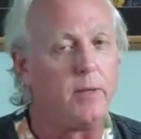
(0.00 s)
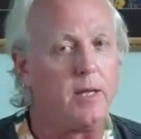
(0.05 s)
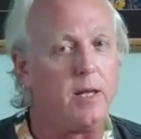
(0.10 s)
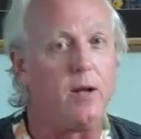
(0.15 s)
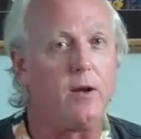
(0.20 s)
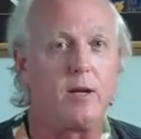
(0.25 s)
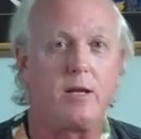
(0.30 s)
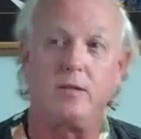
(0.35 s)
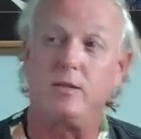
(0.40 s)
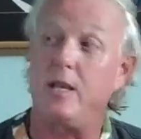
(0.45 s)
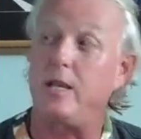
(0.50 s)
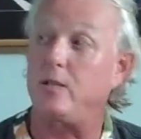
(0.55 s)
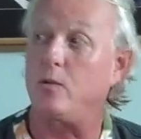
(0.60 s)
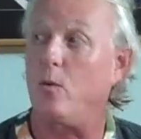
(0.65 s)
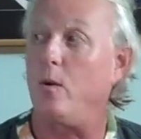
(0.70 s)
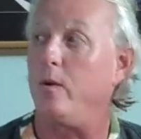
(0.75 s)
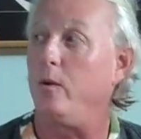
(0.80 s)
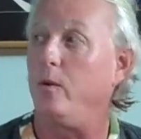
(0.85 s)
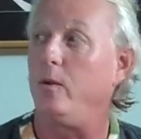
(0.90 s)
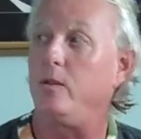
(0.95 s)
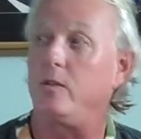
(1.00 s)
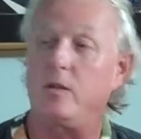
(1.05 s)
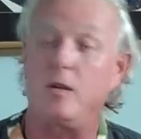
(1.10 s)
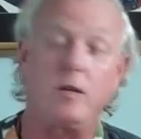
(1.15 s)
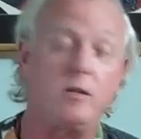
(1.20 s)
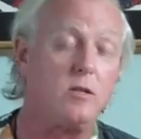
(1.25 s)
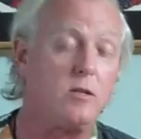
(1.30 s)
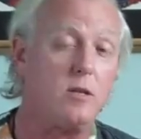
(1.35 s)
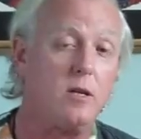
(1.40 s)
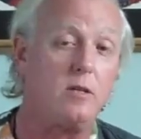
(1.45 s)
You know, because that's when you
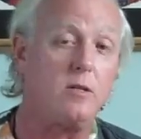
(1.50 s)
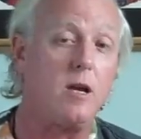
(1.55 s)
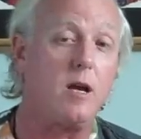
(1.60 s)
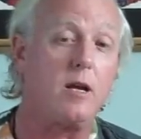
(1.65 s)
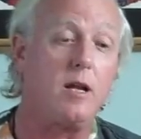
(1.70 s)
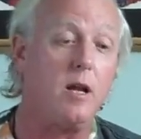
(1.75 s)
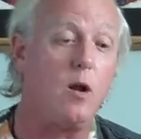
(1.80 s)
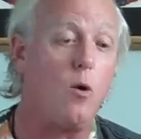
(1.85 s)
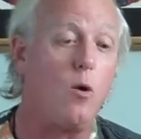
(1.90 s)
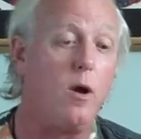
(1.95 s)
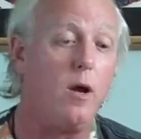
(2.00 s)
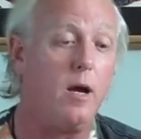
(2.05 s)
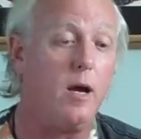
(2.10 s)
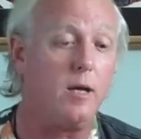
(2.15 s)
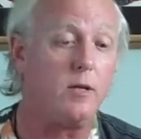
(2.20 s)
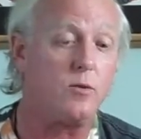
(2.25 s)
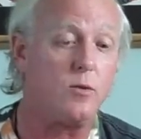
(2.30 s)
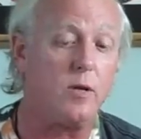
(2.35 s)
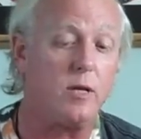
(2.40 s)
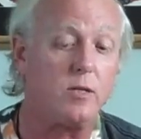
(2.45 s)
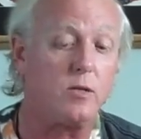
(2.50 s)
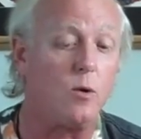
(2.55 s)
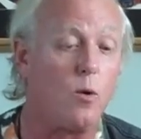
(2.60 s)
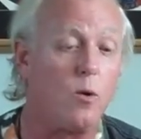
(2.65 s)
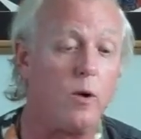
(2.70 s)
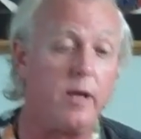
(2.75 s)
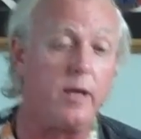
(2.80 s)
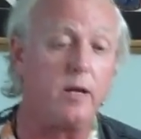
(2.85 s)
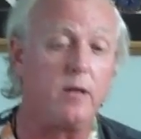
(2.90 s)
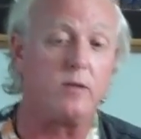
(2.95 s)
start talking traditional
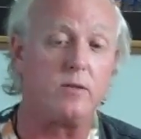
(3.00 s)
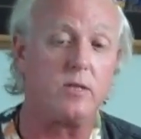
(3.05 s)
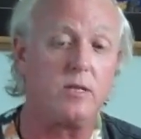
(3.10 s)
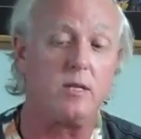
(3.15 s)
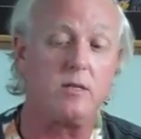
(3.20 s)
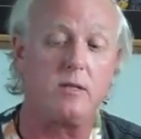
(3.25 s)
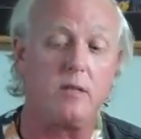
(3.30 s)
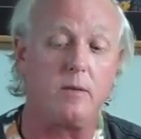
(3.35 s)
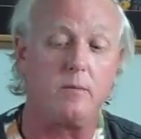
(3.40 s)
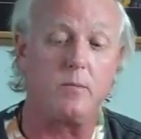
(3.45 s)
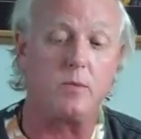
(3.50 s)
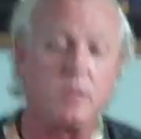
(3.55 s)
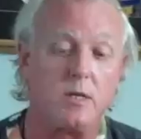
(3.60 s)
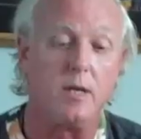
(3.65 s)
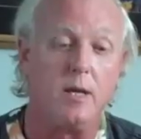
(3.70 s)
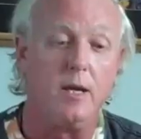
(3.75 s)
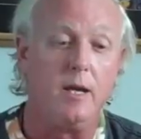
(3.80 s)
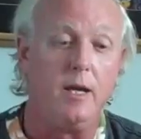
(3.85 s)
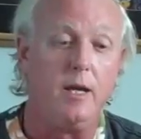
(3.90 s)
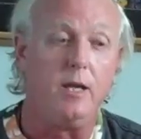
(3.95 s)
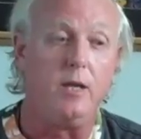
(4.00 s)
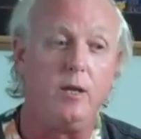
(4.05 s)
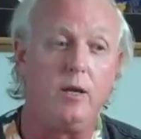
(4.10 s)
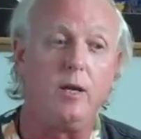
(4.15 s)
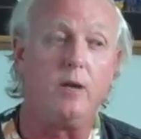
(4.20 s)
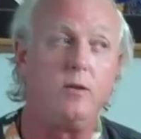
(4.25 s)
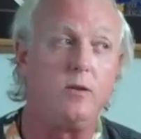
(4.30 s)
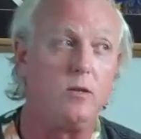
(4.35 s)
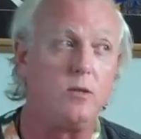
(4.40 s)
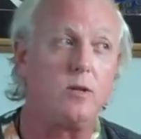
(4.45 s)
Oriental systems.
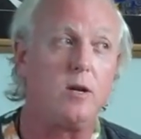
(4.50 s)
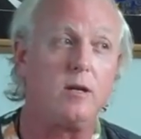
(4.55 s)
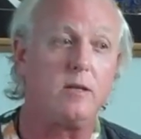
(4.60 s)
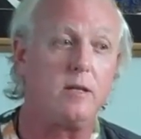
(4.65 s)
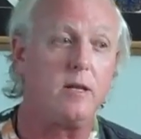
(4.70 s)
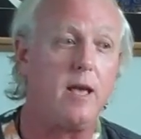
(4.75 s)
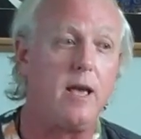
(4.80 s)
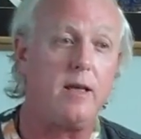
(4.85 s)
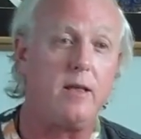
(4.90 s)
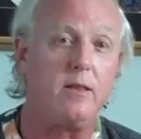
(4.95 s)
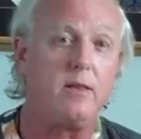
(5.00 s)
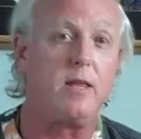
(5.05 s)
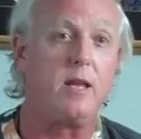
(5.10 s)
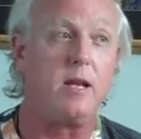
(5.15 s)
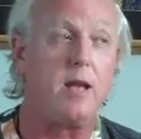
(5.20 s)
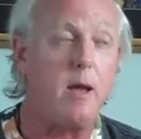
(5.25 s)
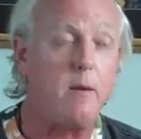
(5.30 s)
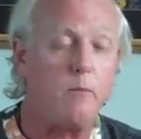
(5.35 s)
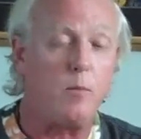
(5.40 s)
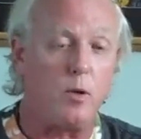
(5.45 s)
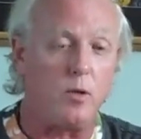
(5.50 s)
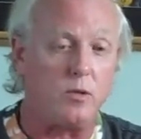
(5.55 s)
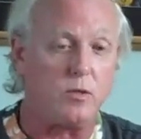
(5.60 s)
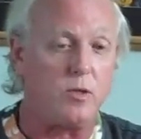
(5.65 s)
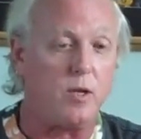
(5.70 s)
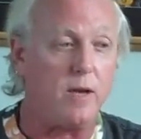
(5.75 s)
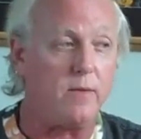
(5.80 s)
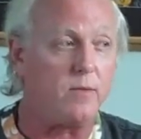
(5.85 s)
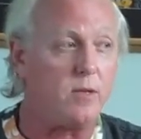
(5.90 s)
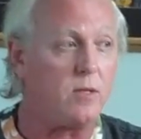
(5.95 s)
You start the numbers.
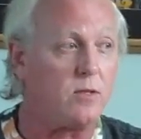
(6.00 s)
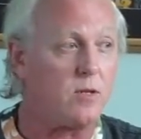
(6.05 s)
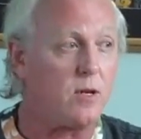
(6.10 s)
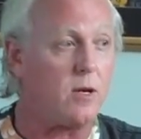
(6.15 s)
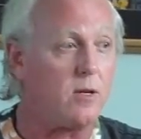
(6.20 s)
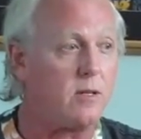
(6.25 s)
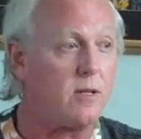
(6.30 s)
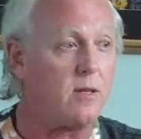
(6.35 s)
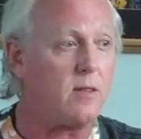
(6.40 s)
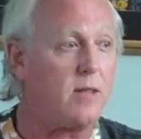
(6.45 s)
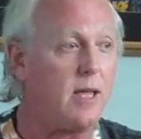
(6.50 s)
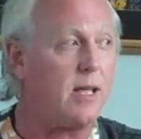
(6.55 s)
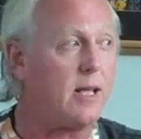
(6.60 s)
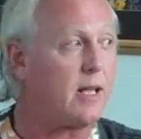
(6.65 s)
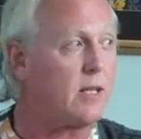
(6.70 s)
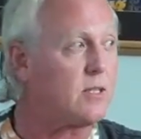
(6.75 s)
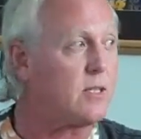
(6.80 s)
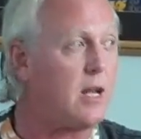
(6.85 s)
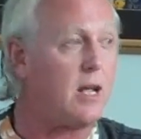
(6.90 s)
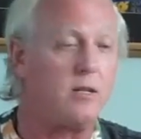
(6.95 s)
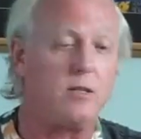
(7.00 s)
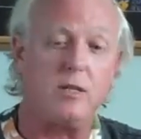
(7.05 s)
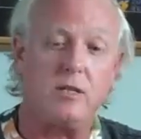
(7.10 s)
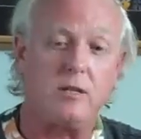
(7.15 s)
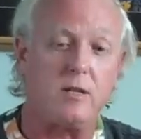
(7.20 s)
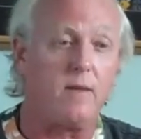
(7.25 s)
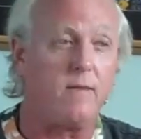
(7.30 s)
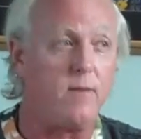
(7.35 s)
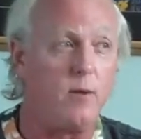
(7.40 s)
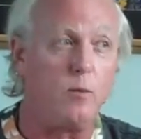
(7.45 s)
You have to start to think it's not
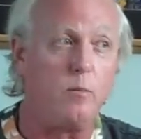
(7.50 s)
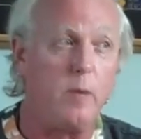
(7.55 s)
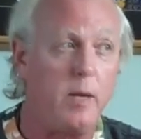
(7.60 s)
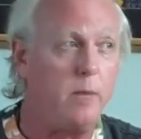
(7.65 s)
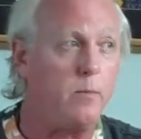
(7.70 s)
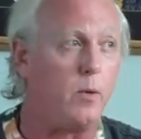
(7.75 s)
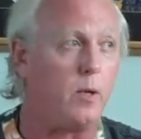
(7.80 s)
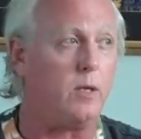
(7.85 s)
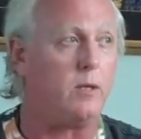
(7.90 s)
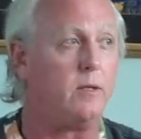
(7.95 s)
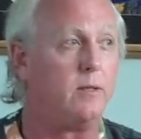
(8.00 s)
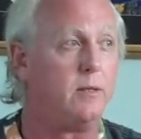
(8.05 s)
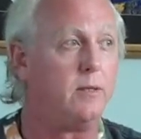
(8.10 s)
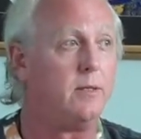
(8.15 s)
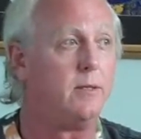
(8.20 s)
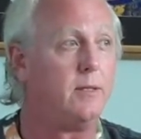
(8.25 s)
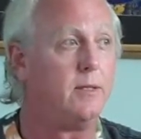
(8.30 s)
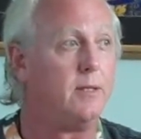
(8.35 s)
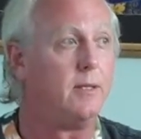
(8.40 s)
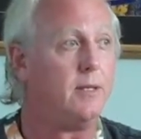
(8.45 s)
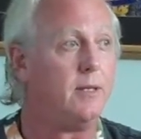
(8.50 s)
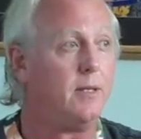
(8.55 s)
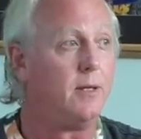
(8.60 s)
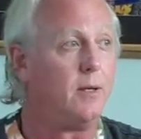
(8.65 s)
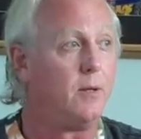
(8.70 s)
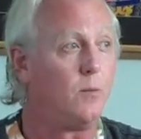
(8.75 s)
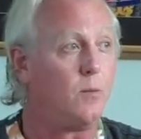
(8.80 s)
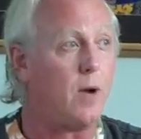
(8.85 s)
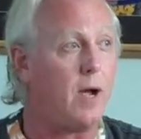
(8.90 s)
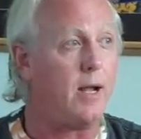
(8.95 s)
just a few people,
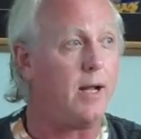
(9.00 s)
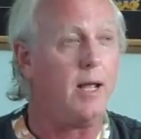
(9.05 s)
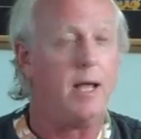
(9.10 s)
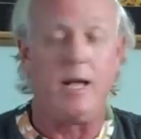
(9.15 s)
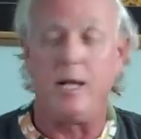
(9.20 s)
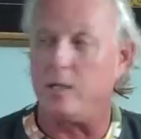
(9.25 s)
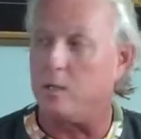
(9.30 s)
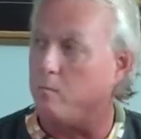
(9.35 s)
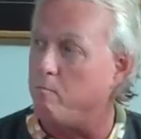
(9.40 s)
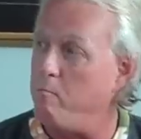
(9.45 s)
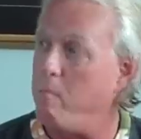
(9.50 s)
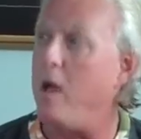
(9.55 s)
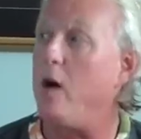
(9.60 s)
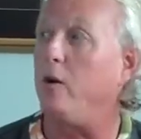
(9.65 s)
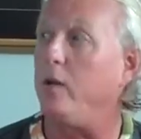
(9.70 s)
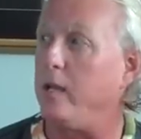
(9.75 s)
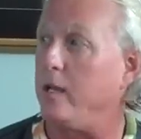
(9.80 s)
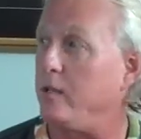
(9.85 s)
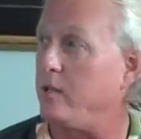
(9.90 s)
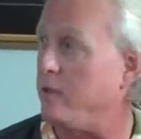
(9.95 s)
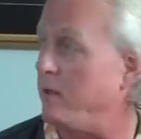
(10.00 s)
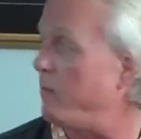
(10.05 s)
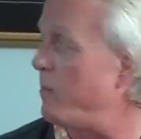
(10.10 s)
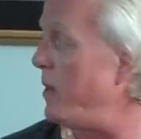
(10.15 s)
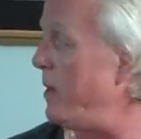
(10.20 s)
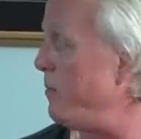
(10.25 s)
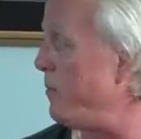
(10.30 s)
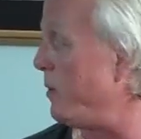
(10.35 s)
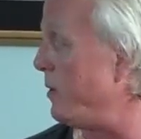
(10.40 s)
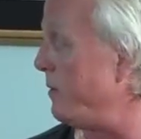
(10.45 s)
right? It's millions of
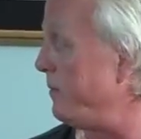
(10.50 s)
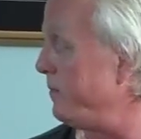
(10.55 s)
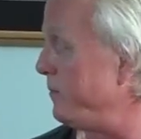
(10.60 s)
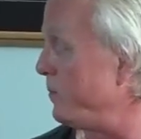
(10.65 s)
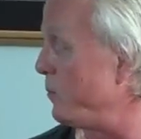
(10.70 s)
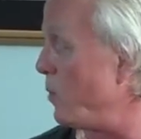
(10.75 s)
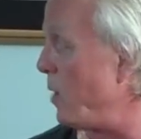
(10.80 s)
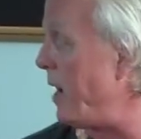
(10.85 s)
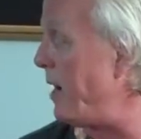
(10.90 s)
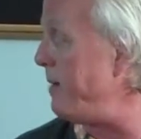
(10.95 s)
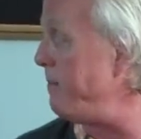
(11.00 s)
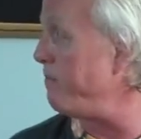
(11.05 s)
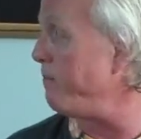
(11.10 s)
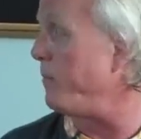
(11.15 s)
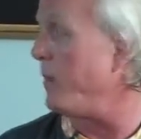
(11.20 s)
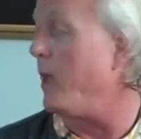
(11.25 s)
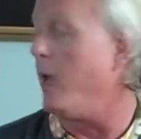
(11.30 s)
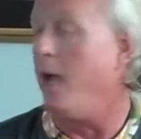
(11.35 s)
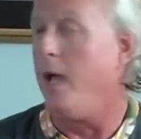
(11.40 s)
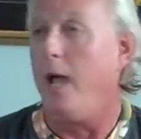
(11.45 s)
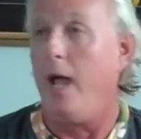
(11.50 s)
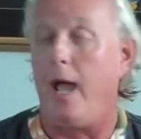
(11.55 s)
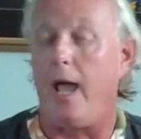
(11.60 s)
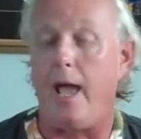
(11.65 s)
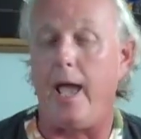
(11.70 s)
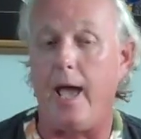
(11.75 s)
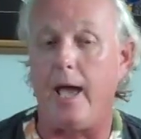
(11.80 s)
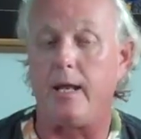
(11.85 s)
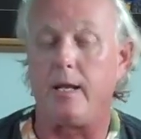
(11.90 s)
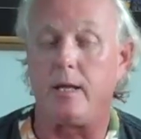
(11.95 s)
people, right?
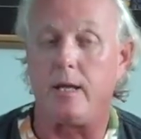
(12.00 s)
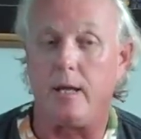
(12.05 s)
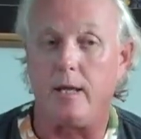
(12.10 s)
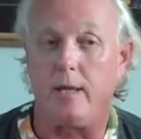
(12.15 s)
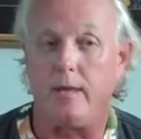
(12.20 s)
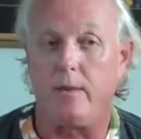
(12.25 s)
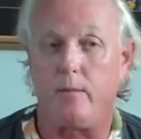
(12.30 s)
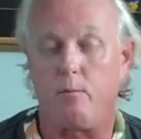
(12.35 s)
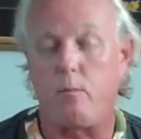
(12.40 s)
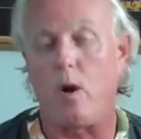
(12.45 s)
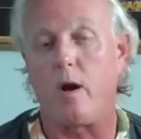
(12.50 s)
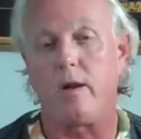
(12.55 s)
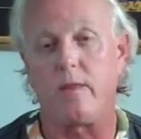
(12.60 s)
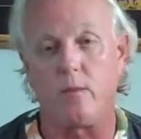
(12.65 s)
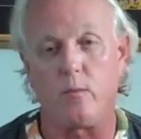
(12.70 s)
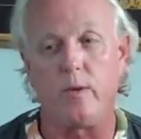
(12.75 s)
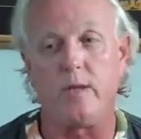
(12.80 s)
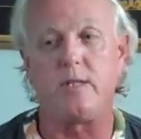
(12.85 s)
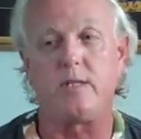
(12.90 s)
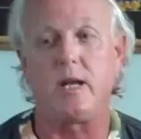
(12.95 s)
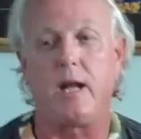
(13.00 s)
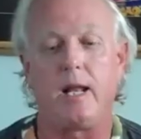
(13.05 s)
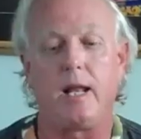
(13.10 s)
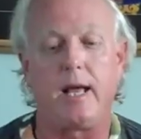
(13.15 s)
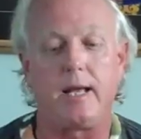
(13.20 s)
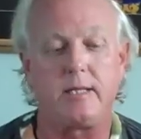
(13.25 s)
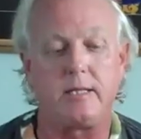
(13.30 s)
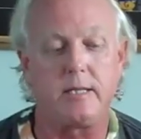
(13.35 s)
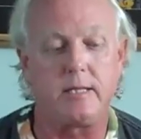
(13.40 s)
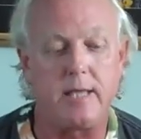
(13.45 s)
And part of the reason I
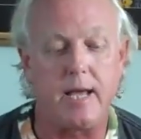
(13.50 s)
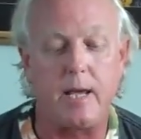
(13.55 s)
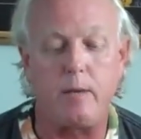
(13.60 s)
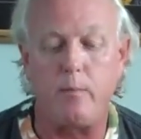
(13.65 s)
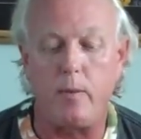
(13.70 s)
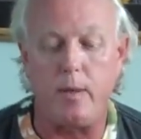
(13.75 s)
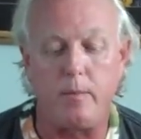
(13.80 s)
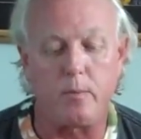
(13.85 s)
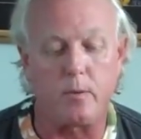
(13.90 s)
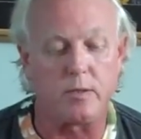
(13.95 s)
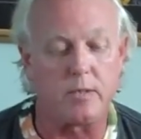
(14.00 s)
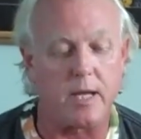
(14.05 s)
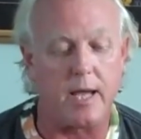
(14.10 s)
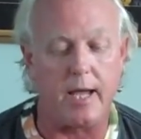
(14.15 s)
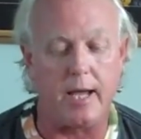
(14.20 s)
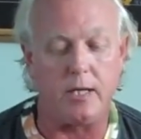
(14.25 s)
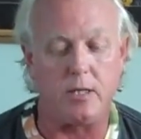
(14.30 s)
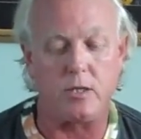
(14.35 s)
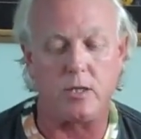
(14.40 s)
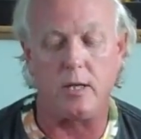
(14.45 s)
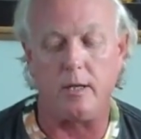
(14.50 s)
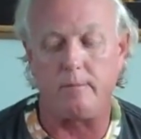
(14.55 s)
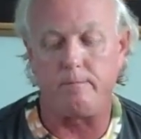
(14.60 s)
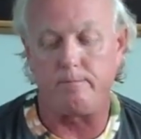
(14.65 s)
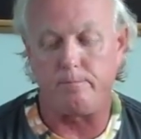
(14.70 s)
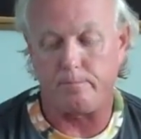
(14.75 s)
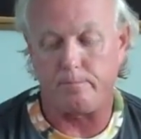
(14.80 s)
like to take people to Asia,